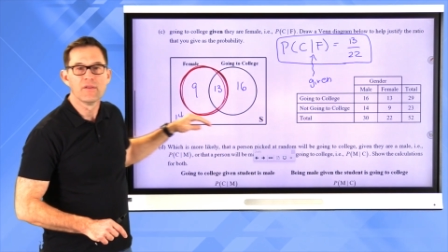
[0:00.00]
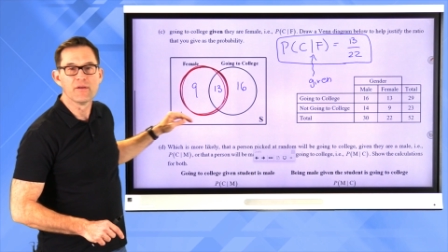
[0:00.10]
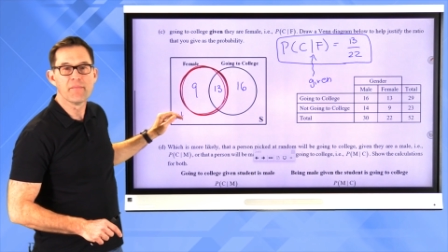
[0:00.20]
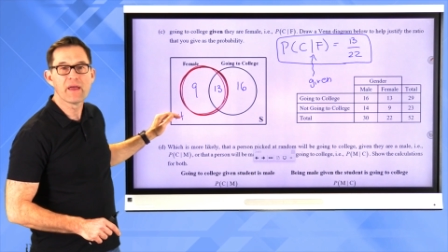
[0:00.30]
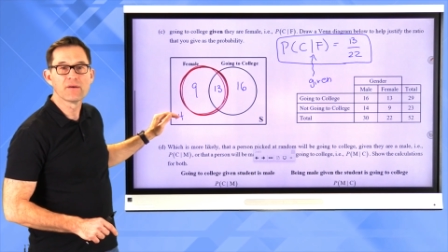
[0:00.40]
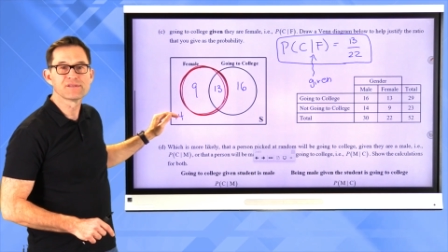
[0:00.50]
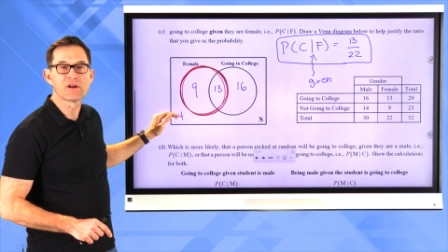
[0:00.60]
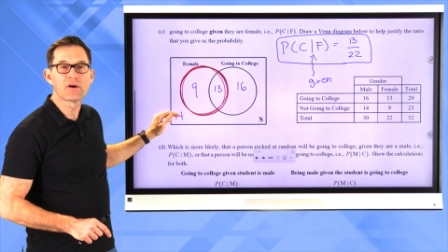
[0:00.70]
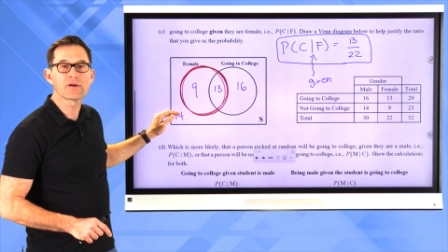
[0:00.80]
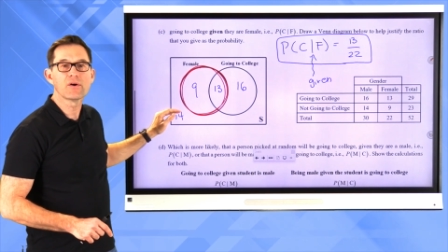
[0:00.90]
The males
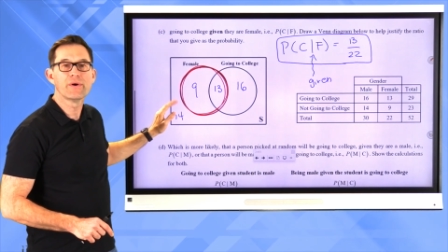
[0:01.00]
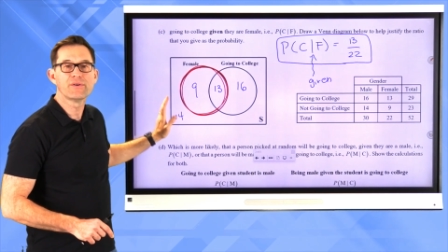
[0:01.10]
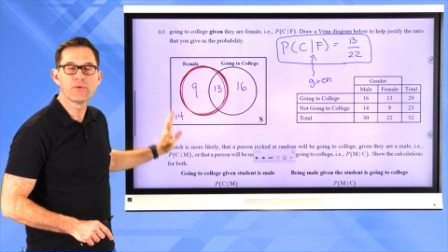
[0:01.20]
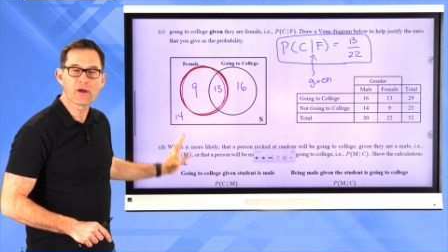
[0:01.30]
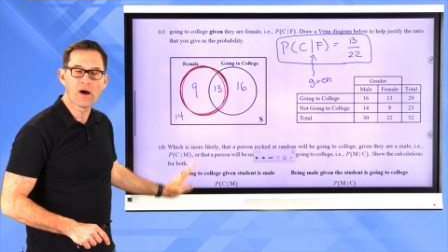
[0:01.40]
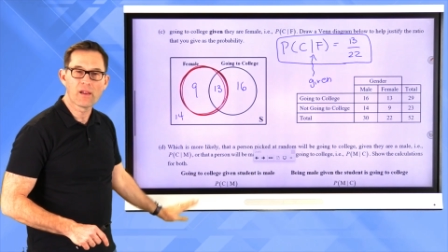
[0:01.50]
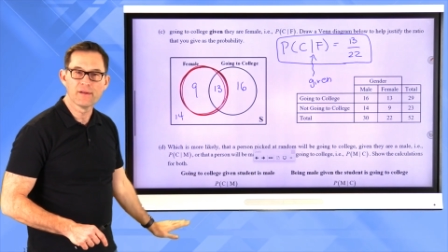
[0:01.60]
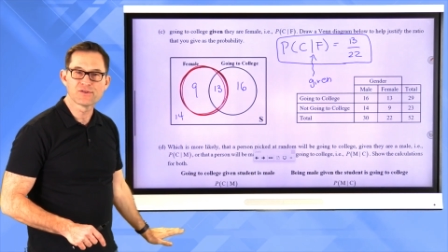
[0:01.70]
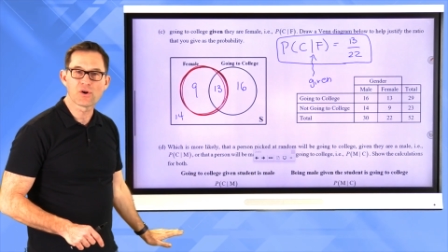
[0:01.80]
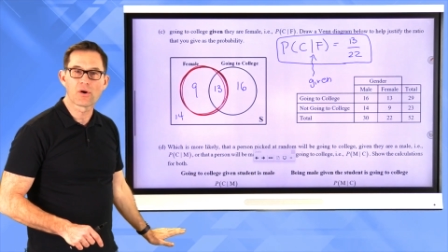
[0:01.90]
that aren't going to
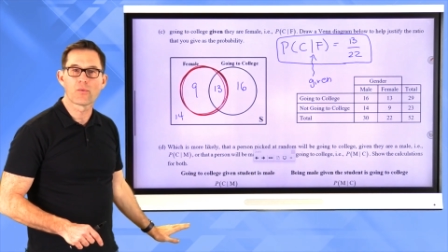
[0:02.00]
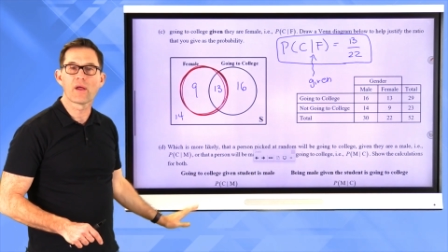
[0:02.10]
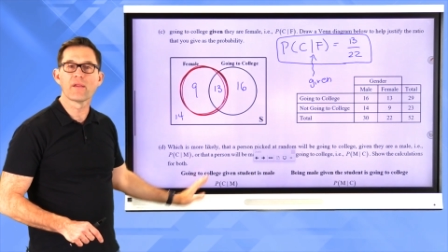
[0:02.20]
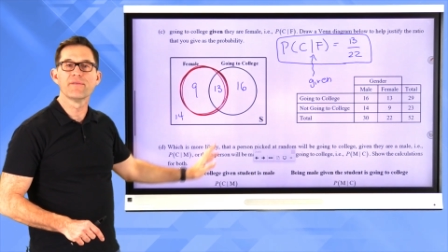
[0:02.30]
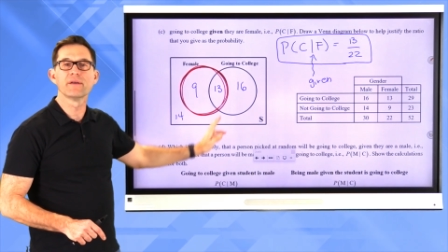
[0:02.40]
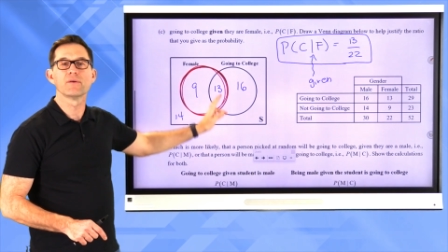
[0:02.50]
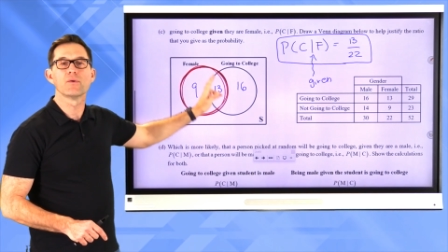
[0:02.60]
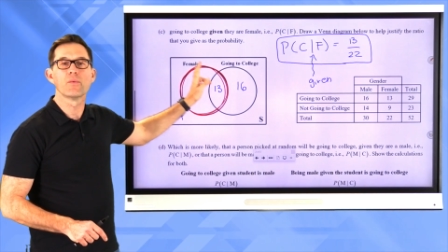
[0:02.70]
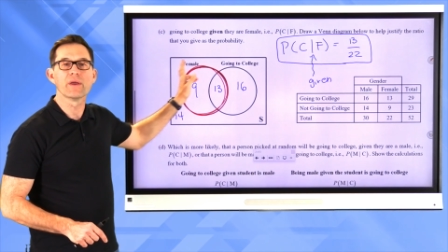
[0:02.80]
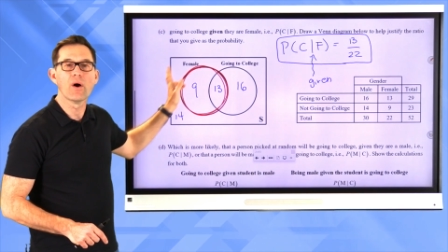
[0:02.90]
college are irrelevant.
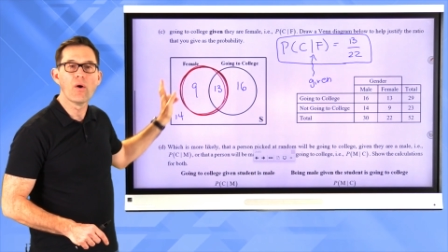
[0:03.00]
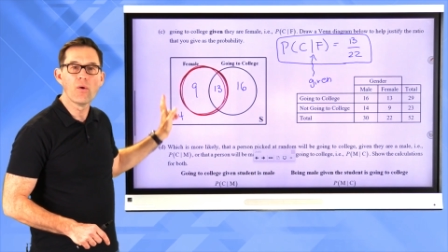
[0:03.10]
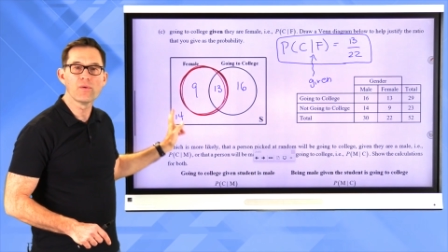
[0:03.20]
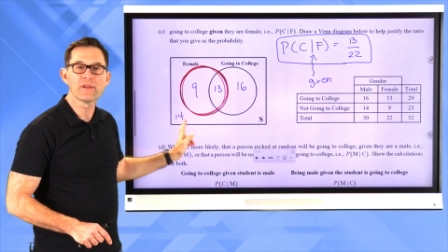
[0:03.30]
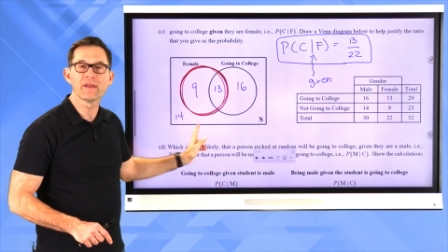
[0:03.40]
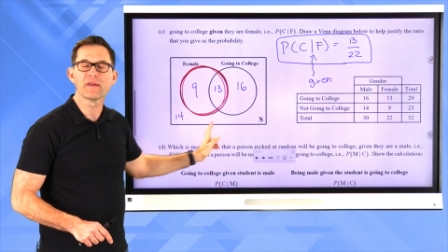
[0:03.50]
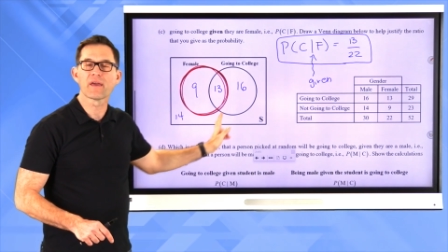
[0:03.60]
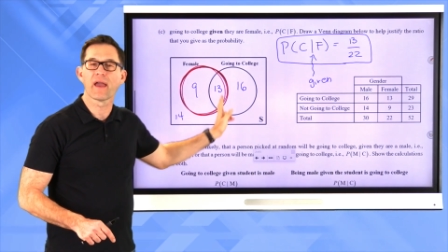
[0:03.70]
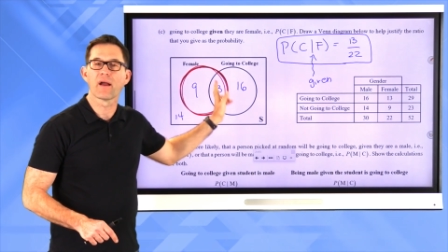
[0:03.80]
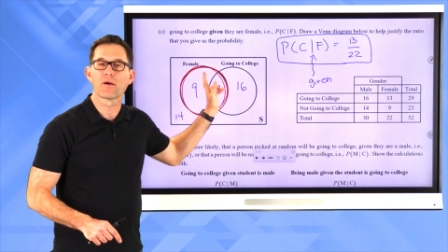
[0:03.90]
We only
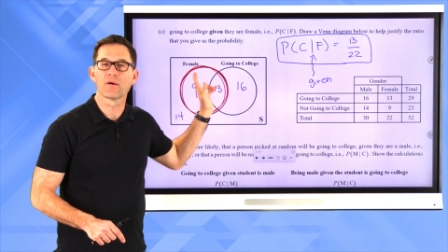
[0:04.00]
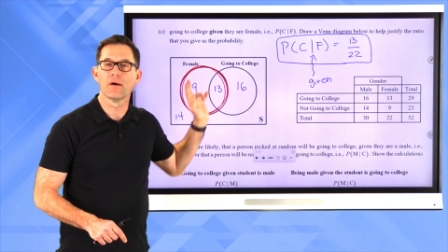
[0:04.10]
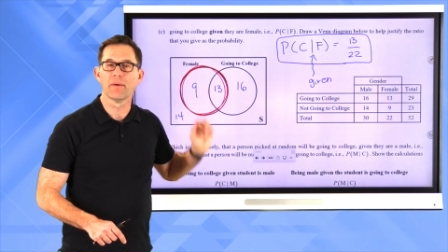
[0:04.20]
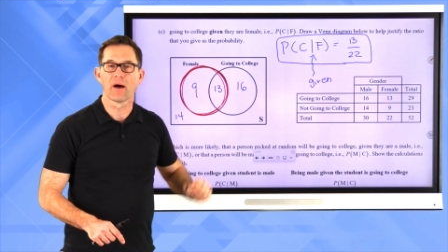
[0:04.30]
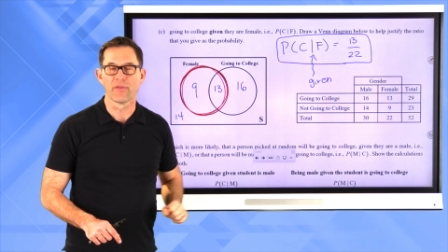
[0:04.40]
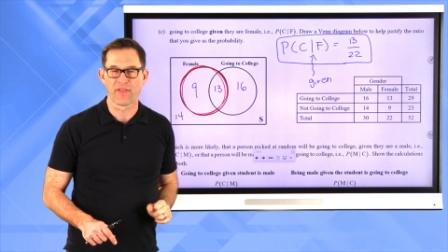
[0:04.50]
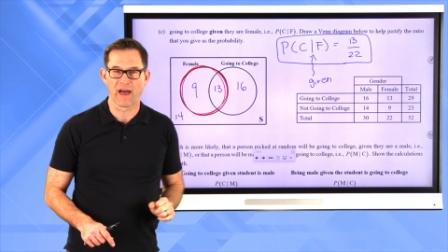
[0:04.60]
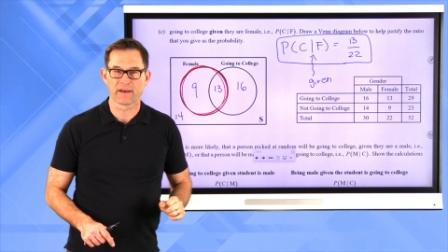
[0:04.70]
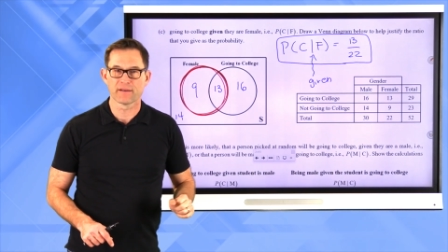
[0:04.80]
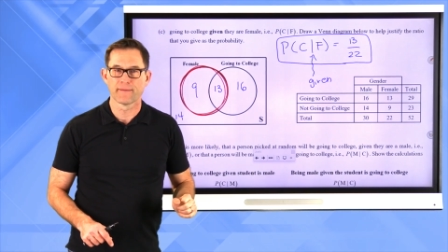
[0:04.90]
care about
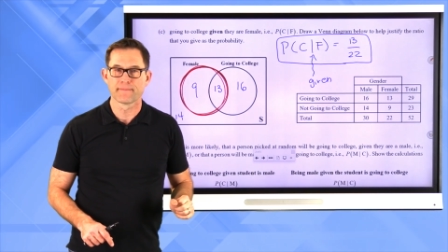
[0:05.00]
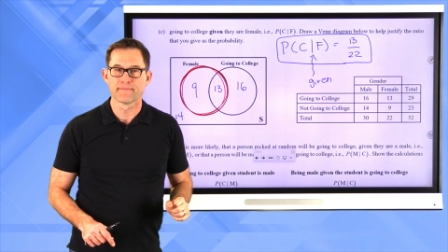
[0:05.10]
that.